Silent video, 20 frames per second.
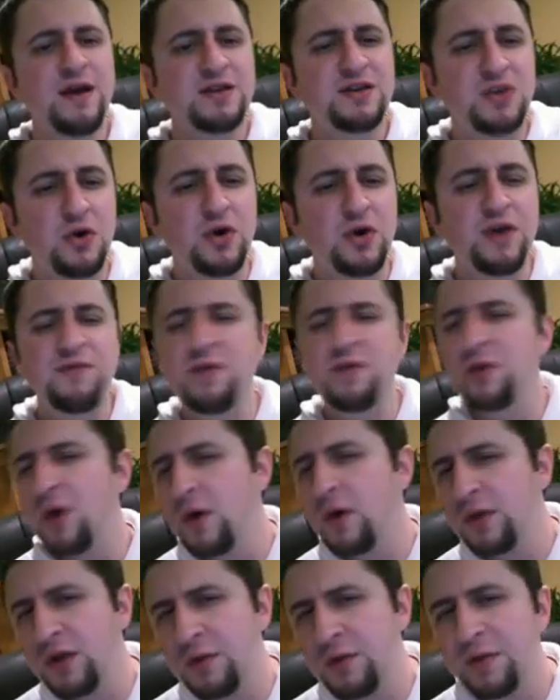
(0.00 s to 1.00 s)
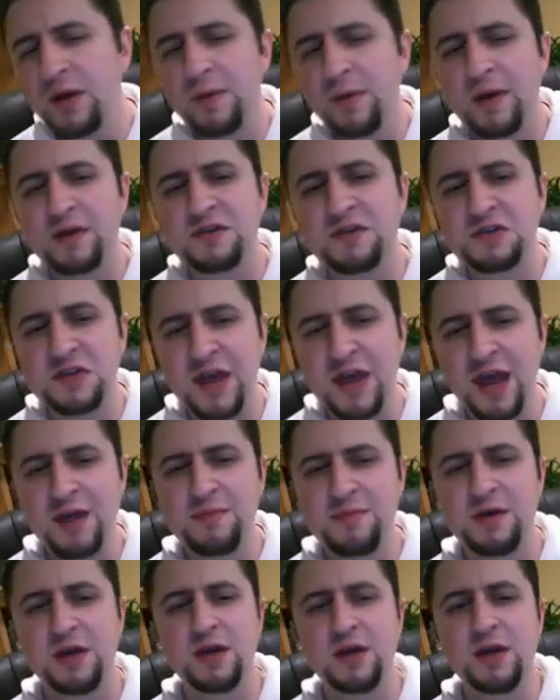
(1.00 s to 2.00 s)
So if you know a little bit about
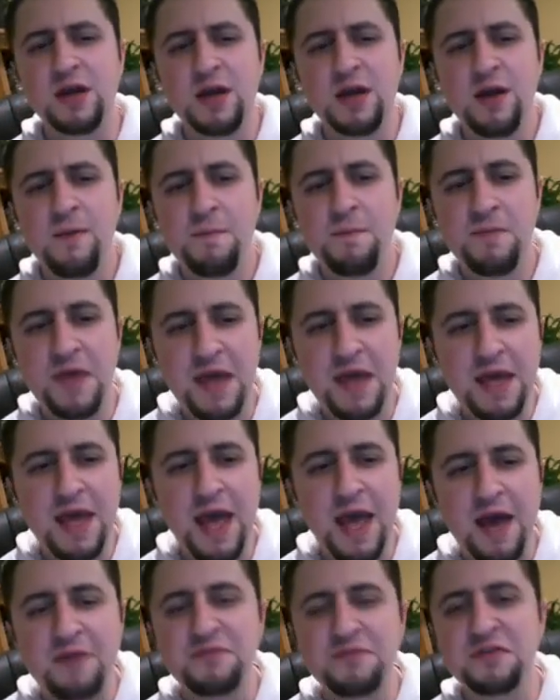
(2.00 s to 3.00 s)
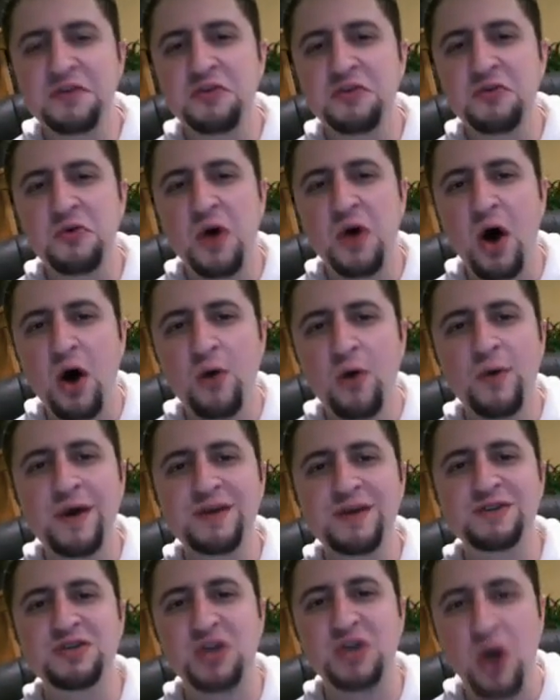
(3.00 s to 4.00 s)
salmon, they have to
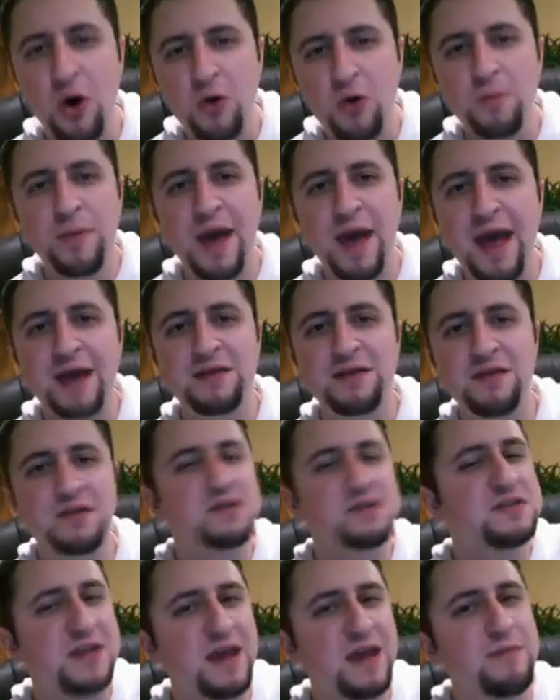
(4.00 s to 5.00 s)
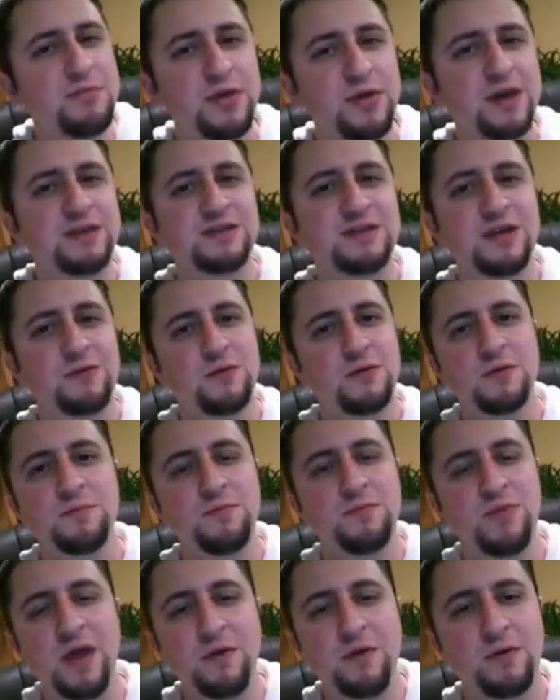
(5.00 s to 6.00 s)
always go back to the same place they were
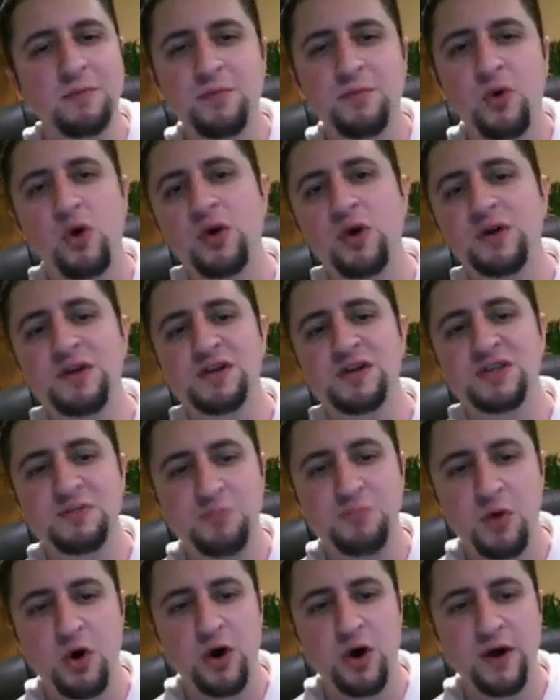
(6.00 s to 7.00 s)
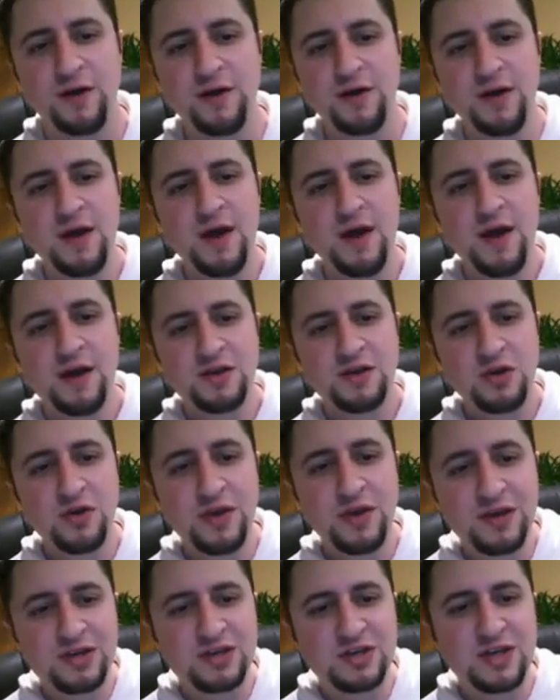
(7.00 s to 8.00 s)
they were born to spawn. So
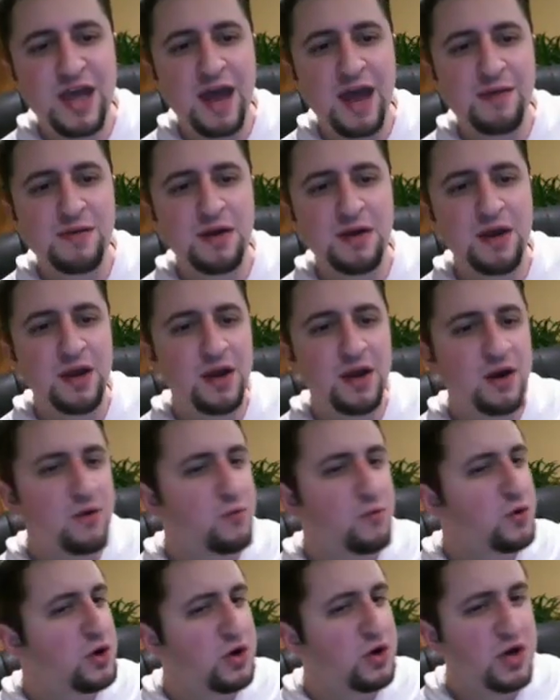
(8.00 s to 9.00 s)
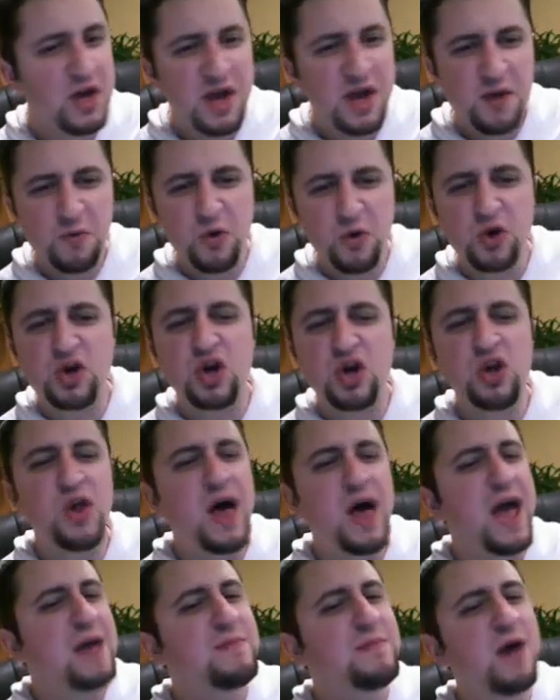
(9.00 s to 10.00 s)
these salmon here will will
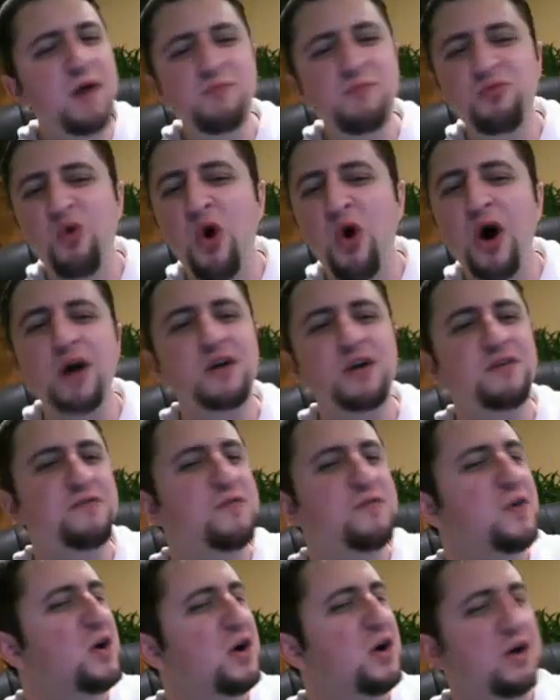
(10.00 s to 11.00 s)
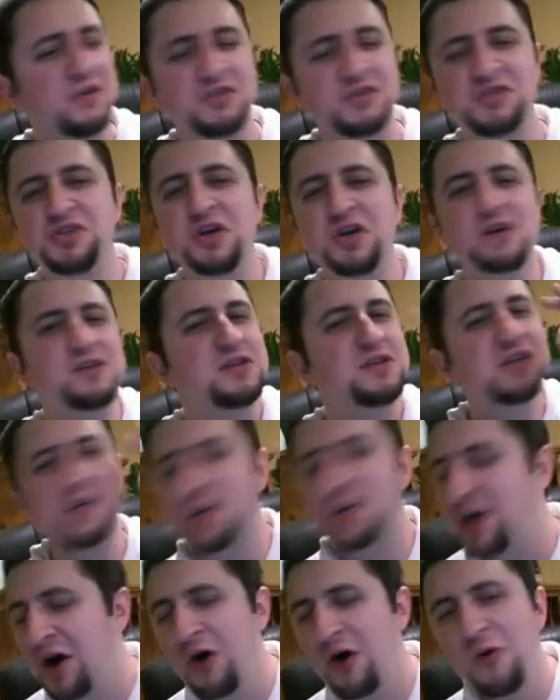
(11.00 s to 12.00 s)
climb up waterfalls just to
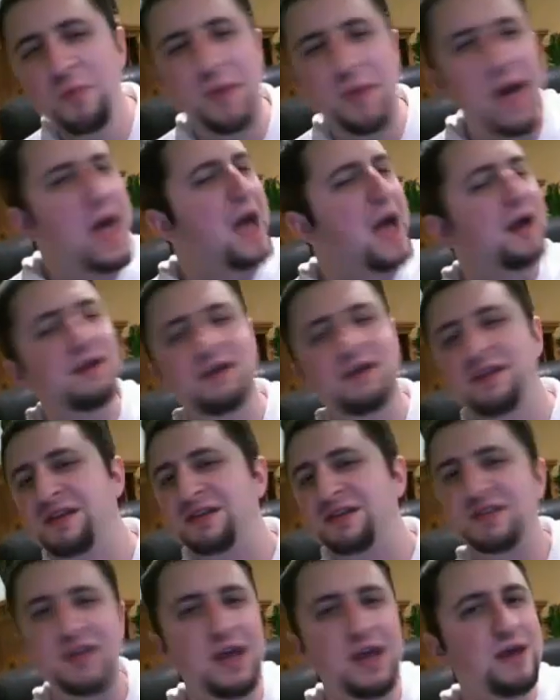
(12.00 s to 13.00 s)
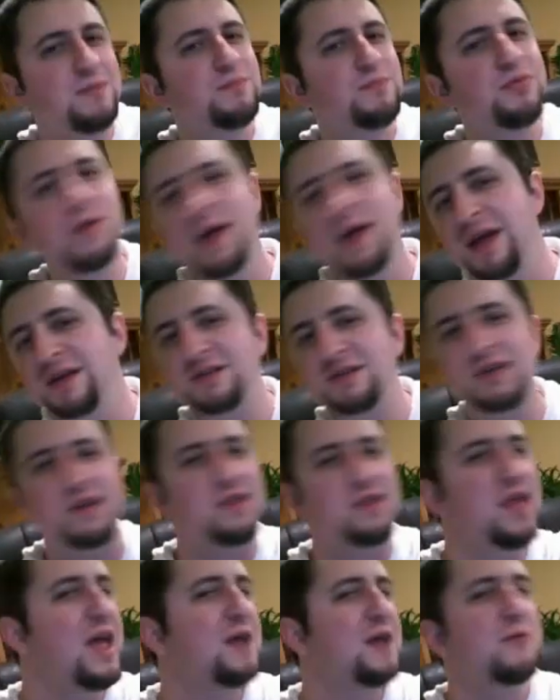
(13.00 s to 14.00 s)
go back to the same place
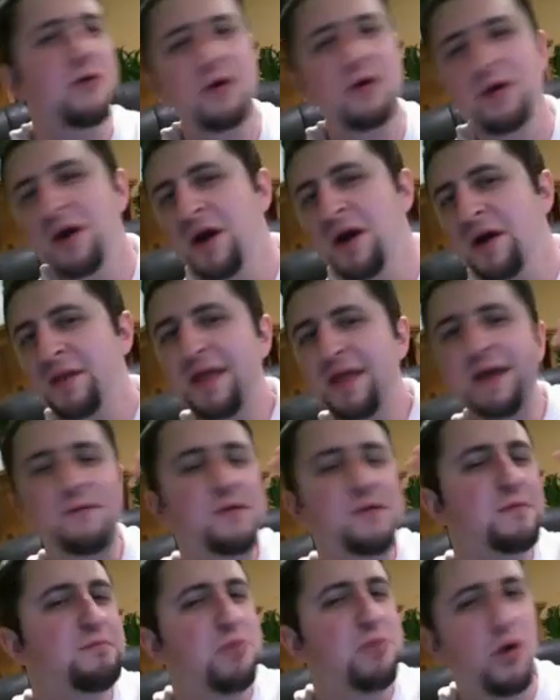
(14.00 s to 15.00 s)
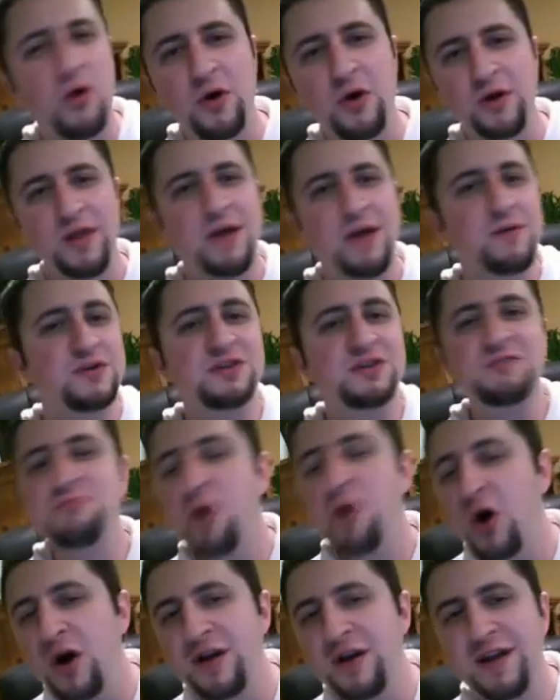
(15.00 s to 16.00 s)
that they were they were born, they were
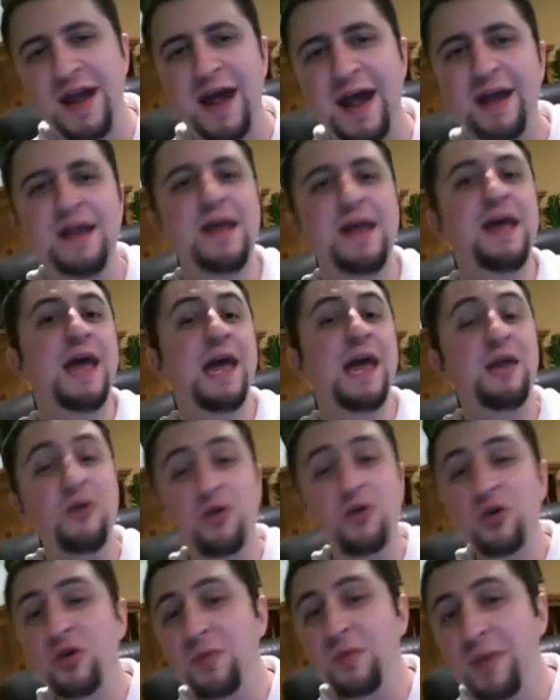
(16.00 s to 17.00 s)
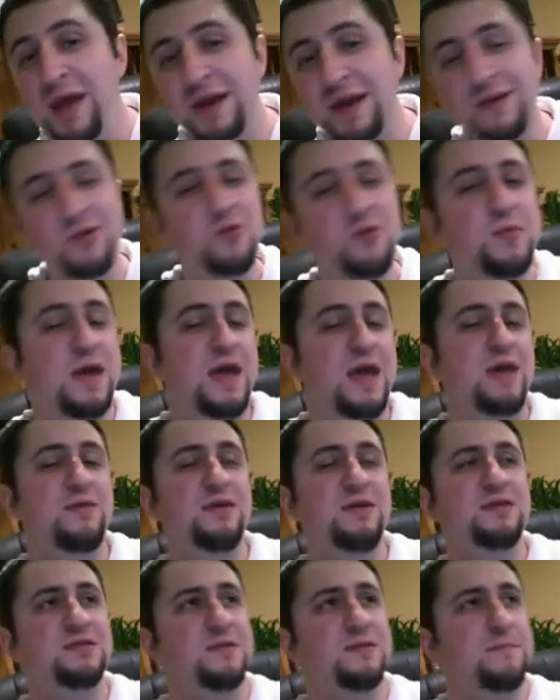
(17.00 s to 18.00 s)
spawned at, in order to make new
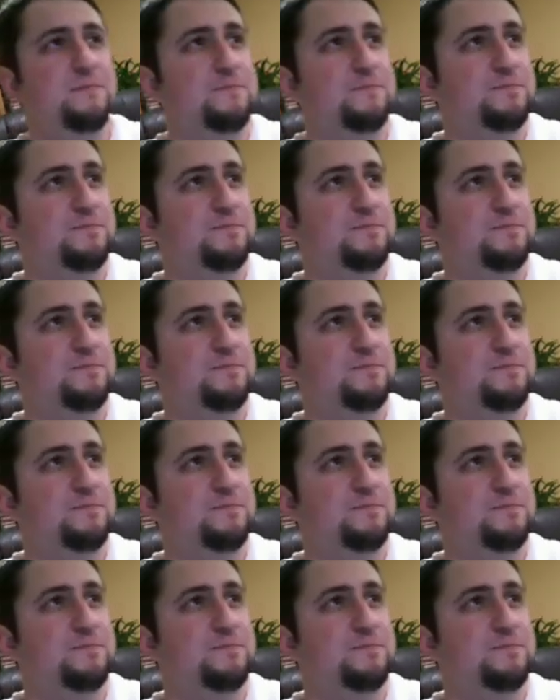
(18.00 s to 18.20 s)
babies.